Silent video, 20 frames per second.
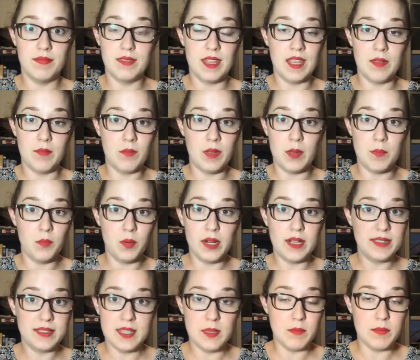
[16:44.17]
it
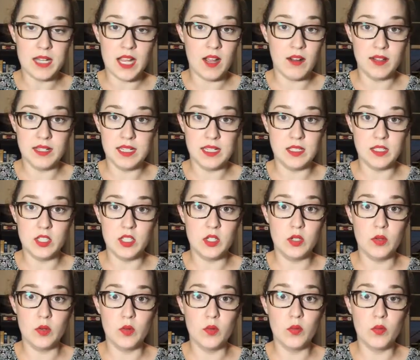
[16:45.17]
breaks them down
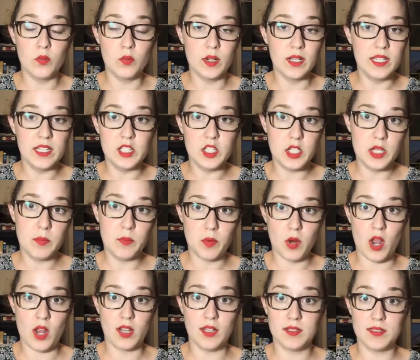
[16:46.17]
into really cheap
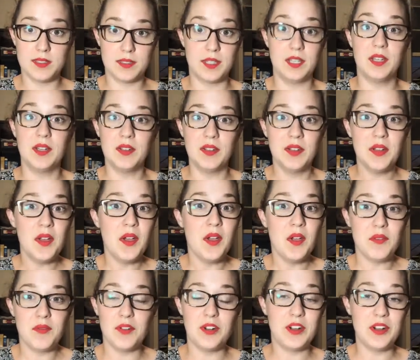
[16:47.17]
products
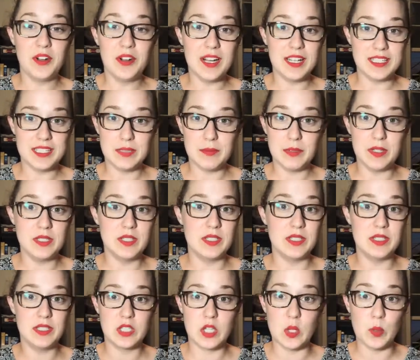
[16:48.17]
for your customers
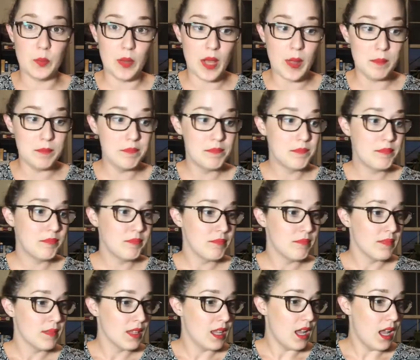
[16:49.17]
to scoop up.
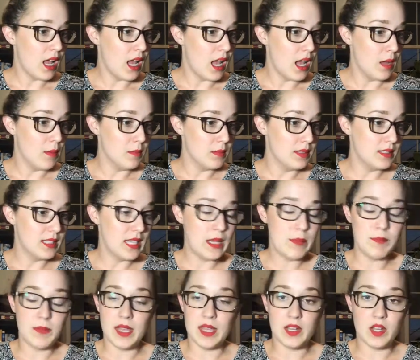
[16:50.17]

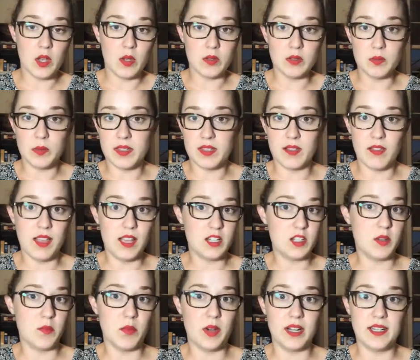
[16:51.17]
Same that goes with
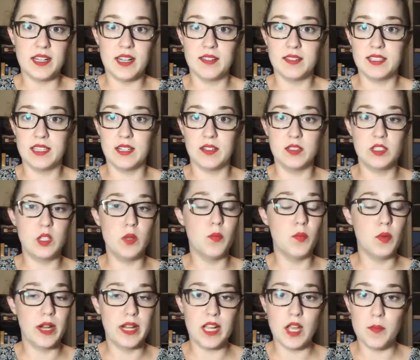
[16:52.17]
collection breakdown sales. You
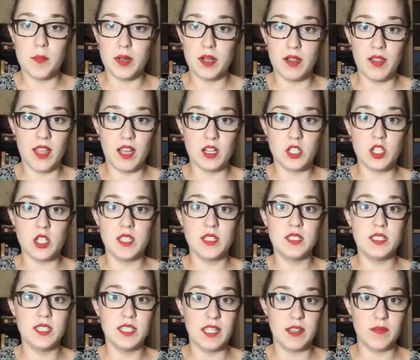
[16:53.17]
break up a
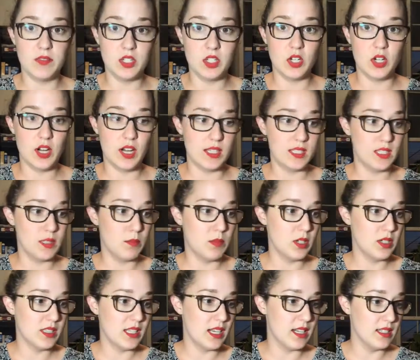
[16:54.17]
collection to give to your
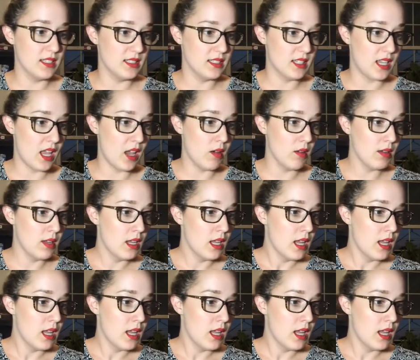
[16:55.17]
customers at a discount.